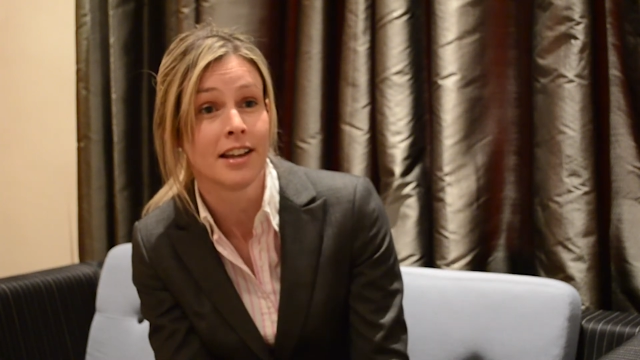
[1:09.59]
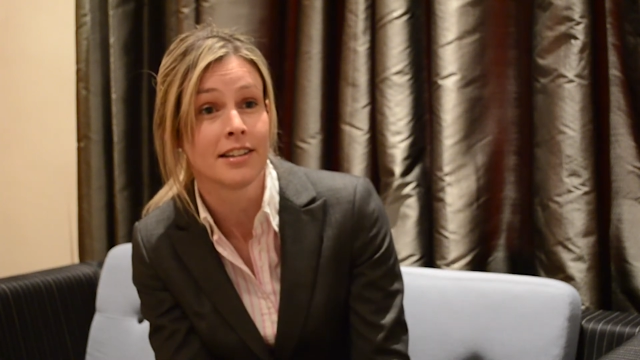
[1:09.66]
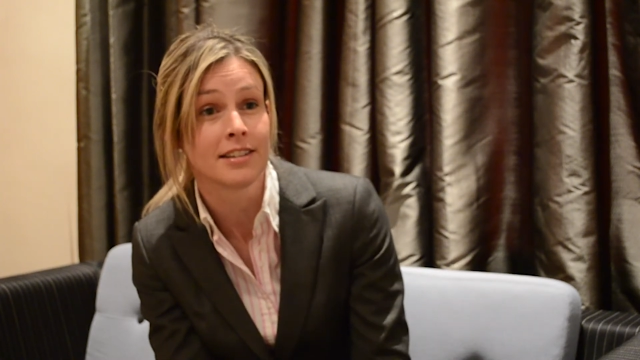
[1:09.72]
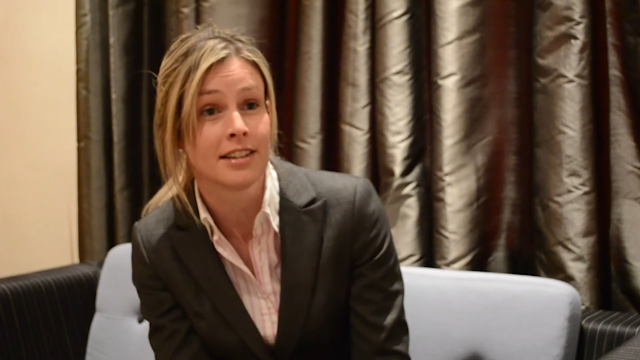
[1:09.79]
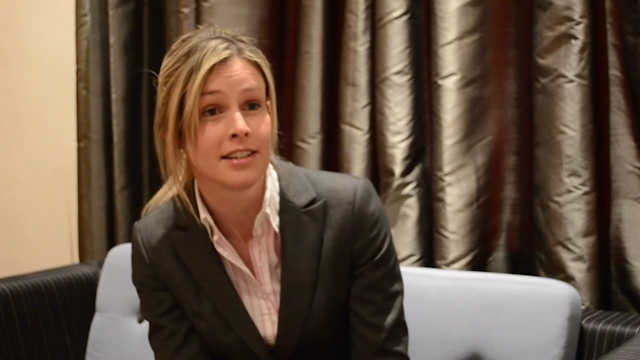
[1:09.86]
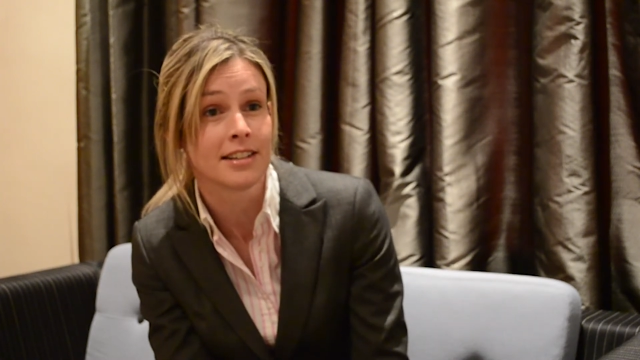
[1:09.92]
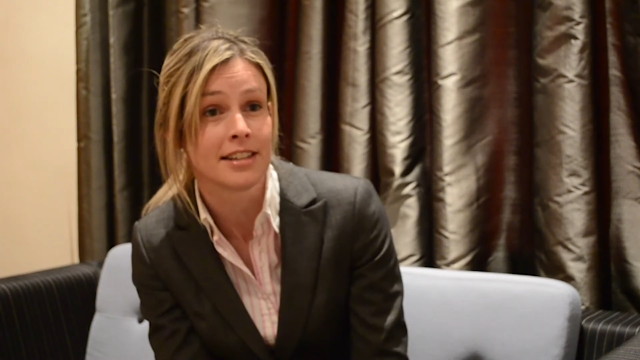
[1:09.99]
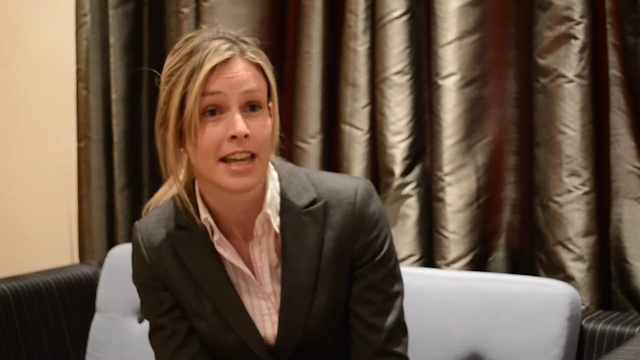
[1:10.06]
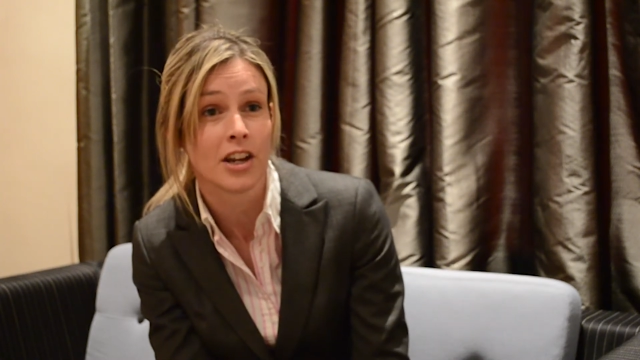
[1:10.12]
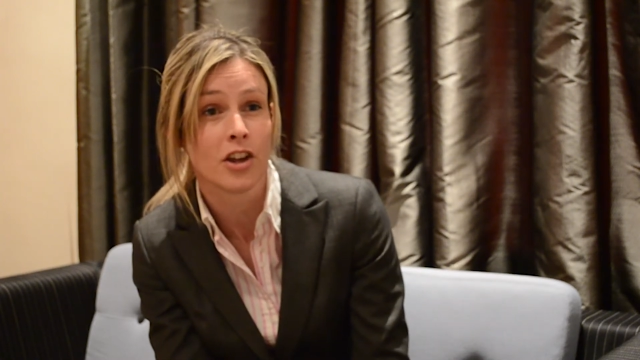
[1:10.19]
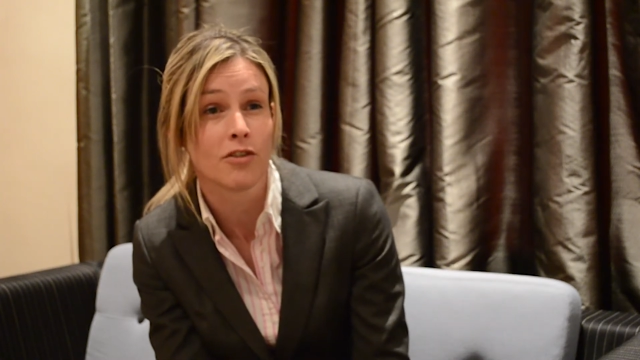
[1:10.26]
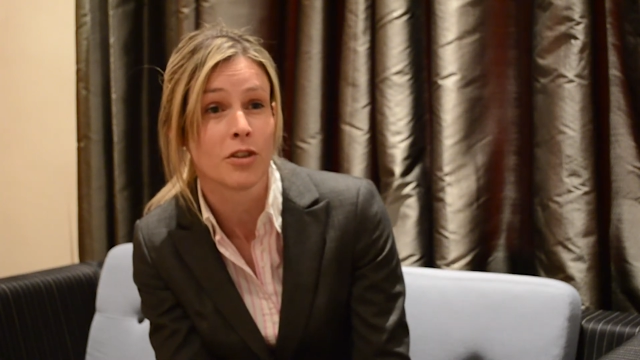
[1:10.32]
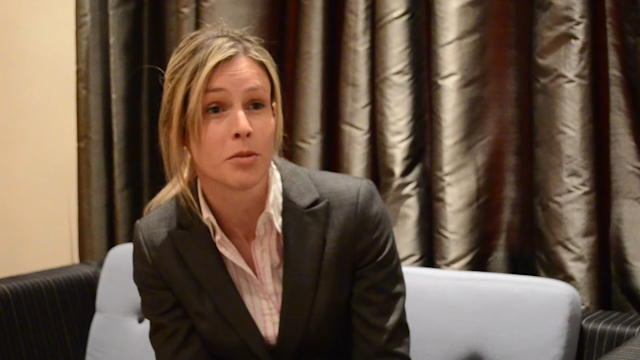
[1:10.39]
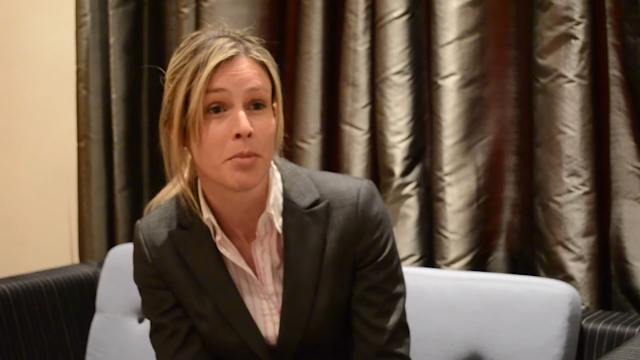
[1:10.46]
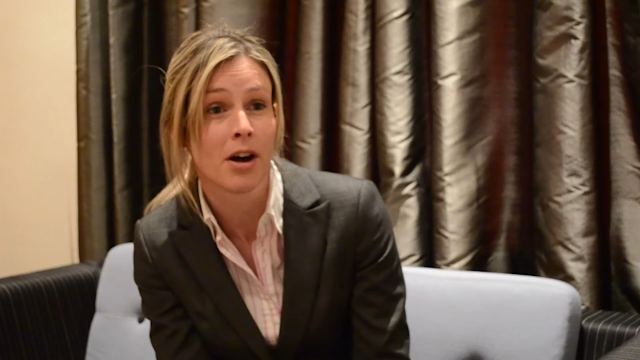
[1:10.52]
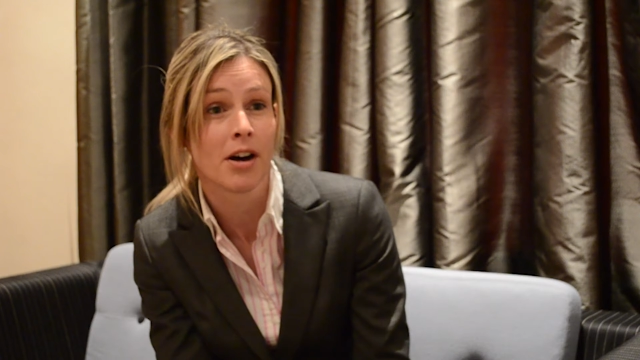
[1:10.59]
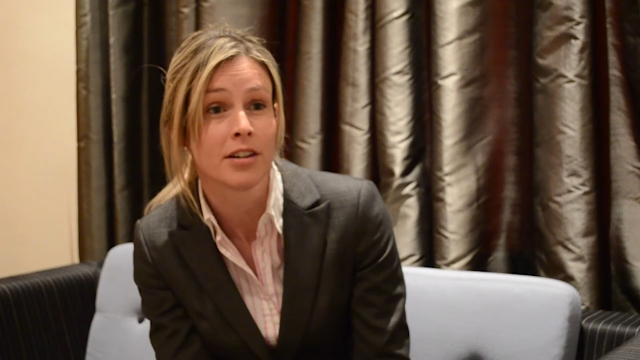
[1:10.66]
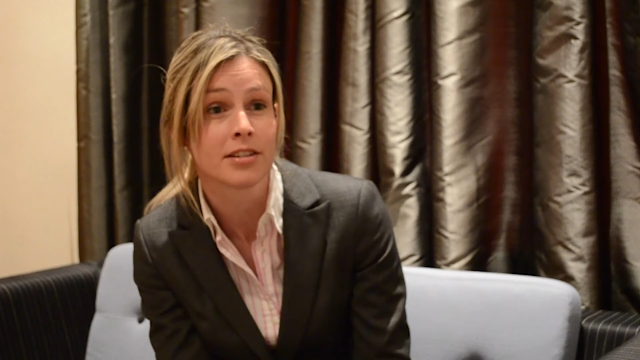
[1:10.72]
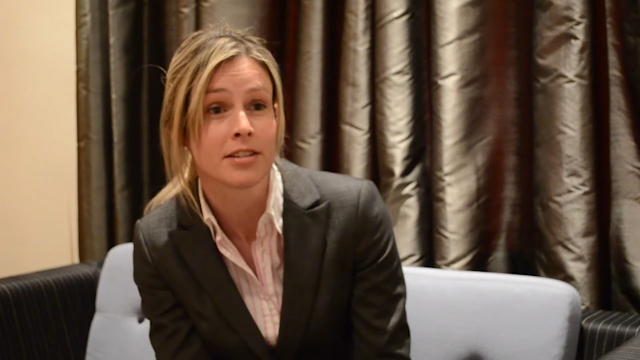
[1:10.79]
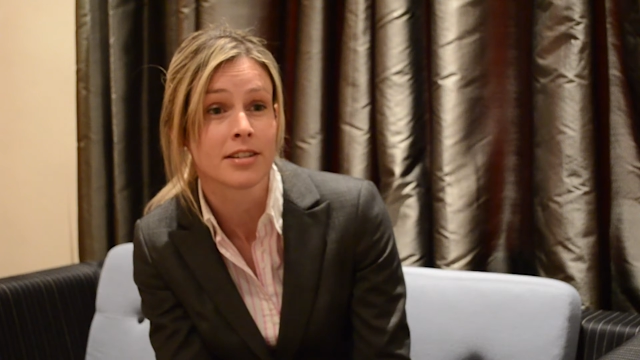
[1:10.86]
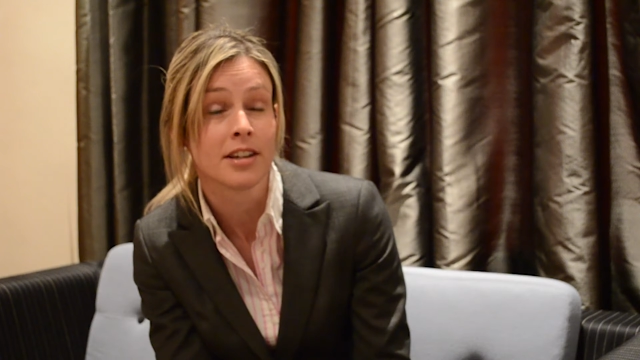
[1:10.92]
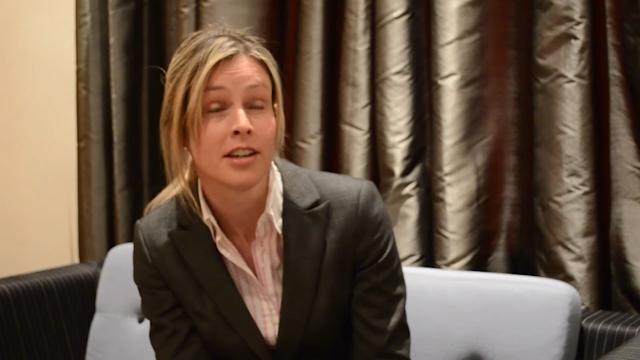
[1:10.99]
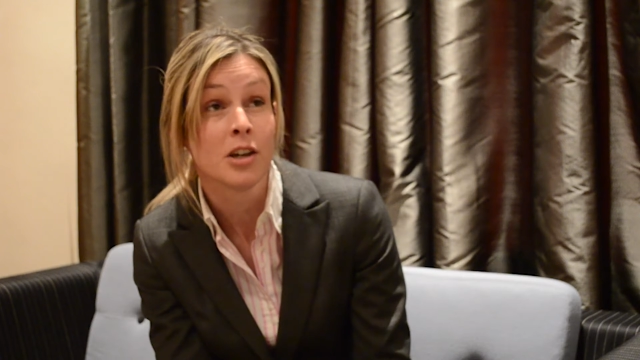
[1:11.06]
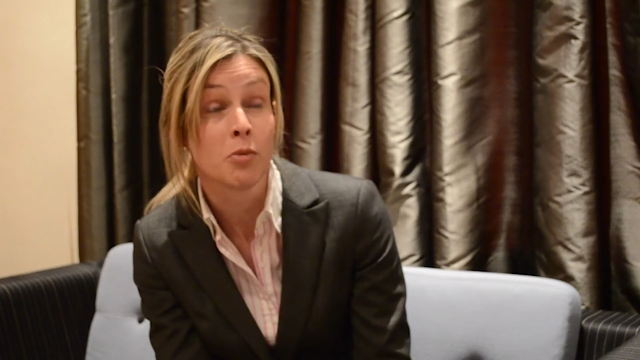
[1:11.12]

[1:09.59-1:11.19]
since then over the past,